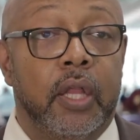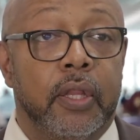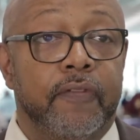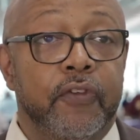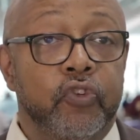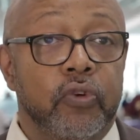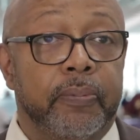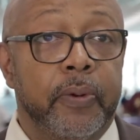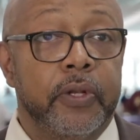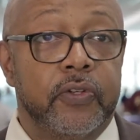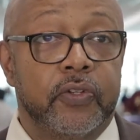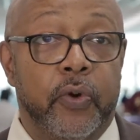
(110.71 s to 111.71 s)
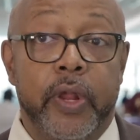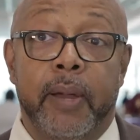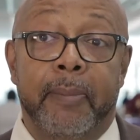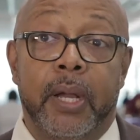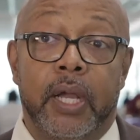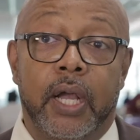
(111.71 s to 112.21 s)
The future of print is
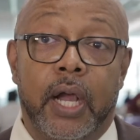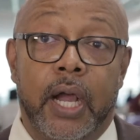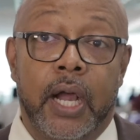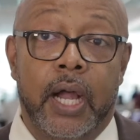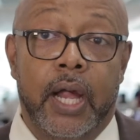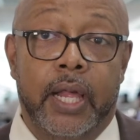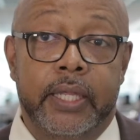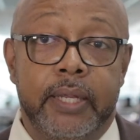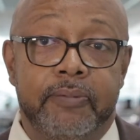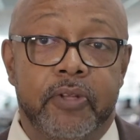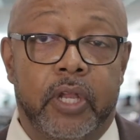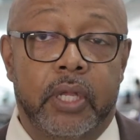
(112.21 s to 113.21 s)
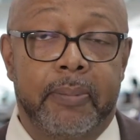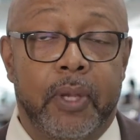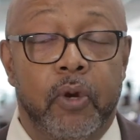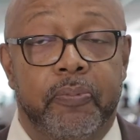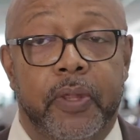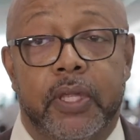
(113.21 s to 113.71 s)
grim. I keep telling them I
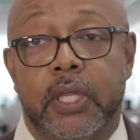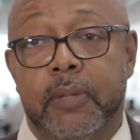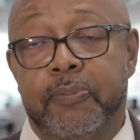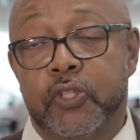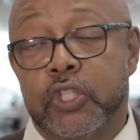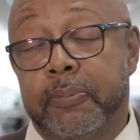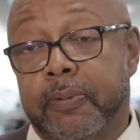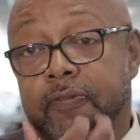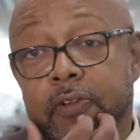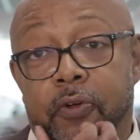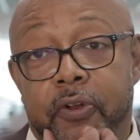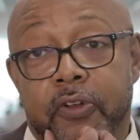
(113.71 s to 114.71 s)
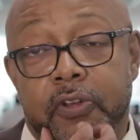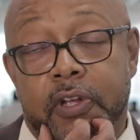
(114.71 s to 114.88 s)
hope they can keep the ship afloat